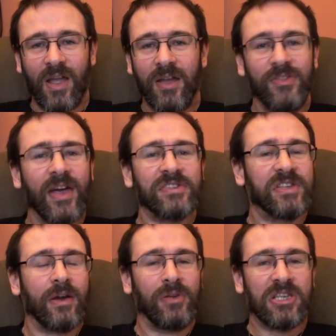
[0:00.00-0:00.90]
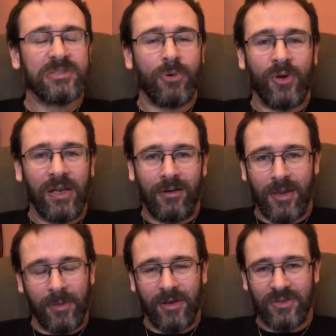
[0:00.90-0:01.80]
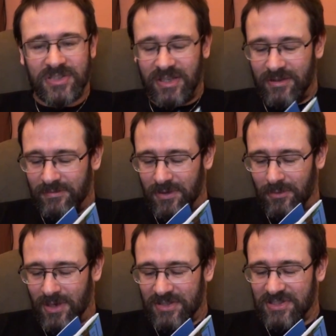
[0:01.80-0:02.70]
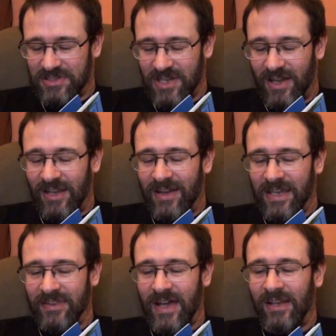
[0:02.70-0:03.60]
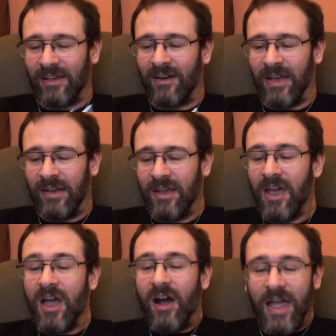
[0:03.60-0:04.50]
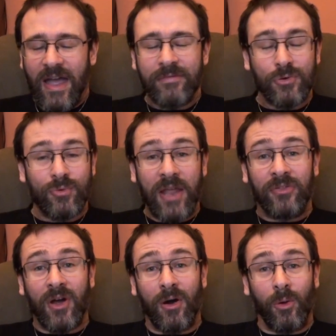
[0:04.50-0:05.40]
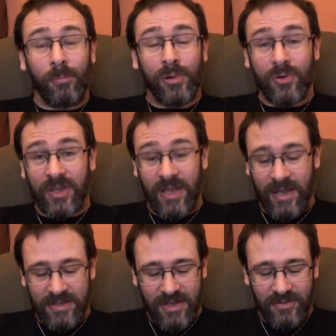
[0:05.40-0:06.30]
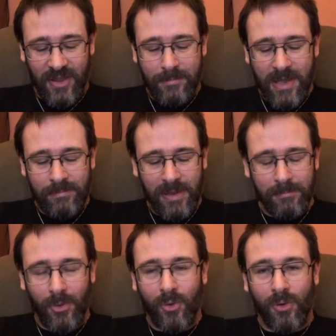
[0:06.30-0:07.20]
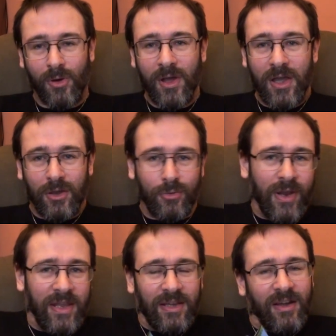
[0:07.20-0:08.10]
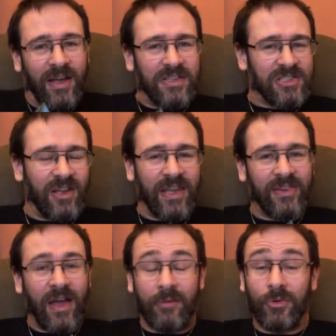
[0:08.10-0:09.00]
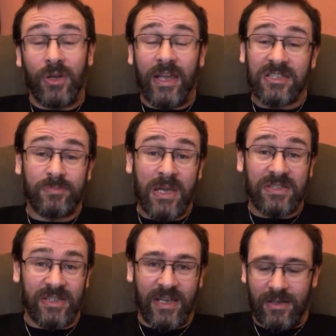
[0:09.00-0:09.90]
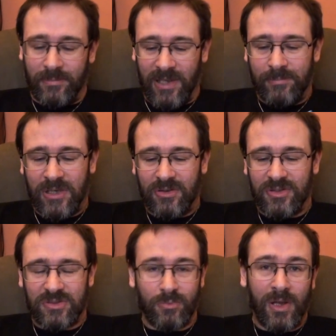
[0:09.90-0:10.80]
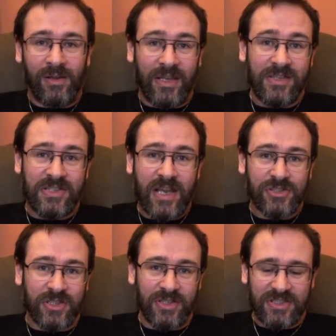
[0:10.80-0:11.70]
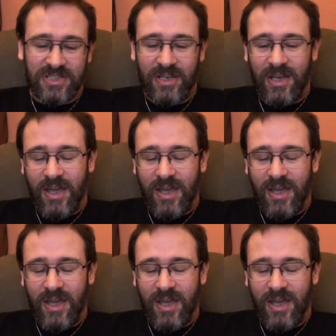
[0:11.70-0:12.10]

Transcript: And that's the only spoiler I'm going to give you. I just, I like that line. I haven't read the whole book yet. There may be more great lines like that. I'm fully expecting there to be because, well, it's Ashens.